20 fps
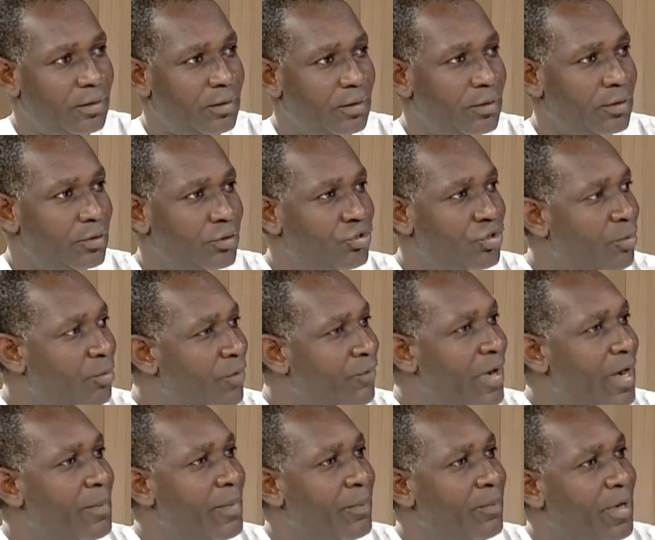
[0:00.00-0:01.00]
some of
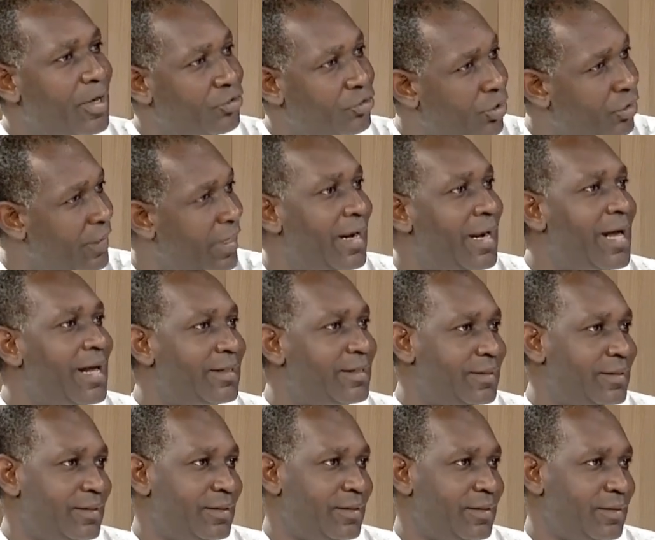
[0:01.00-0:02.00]
our members got
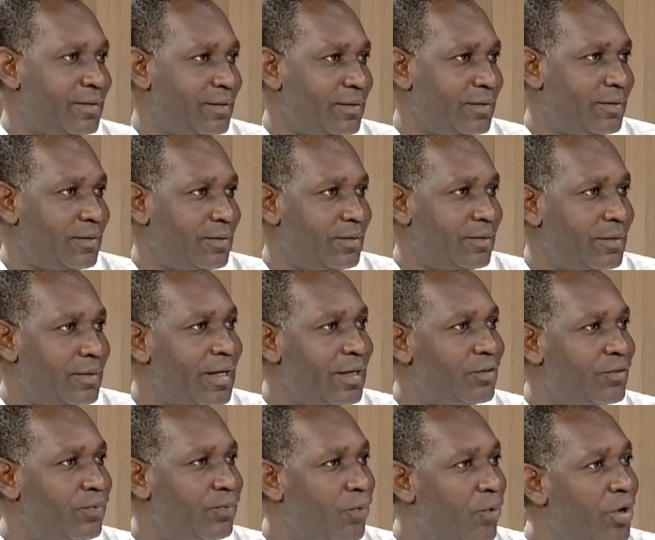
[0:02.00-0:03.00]
alerts that
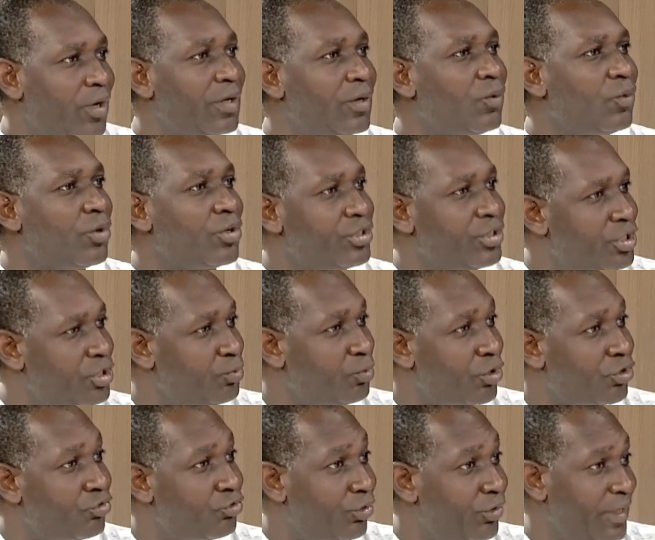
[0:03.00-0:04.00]
fund was
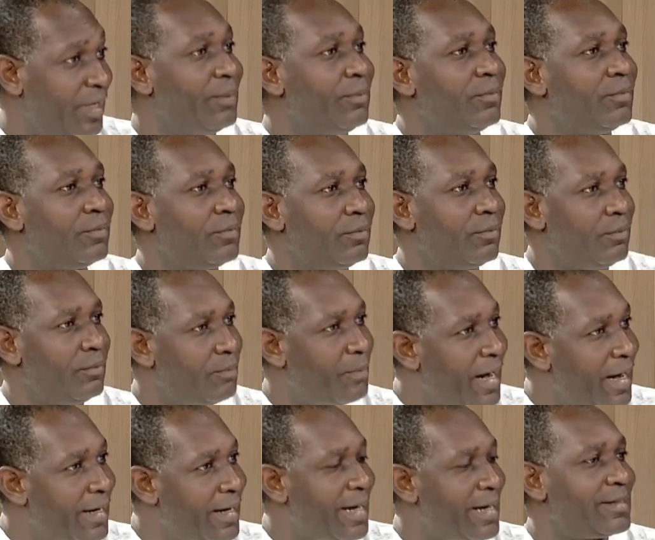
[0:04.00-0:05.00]
disbursed to them
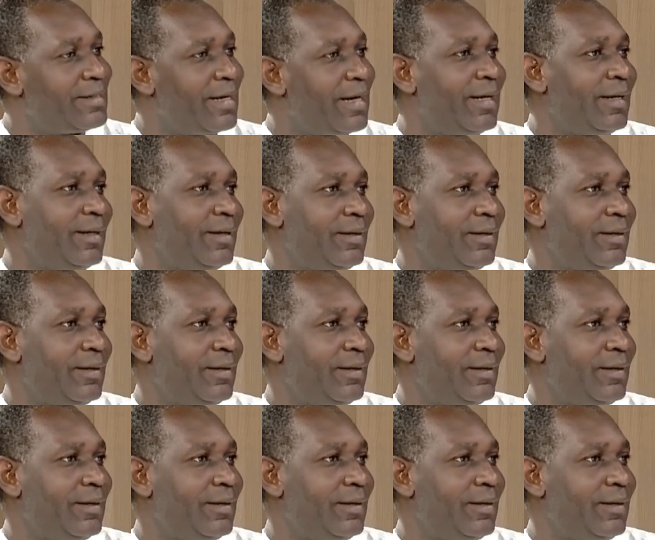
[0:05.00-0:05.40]
by NYSA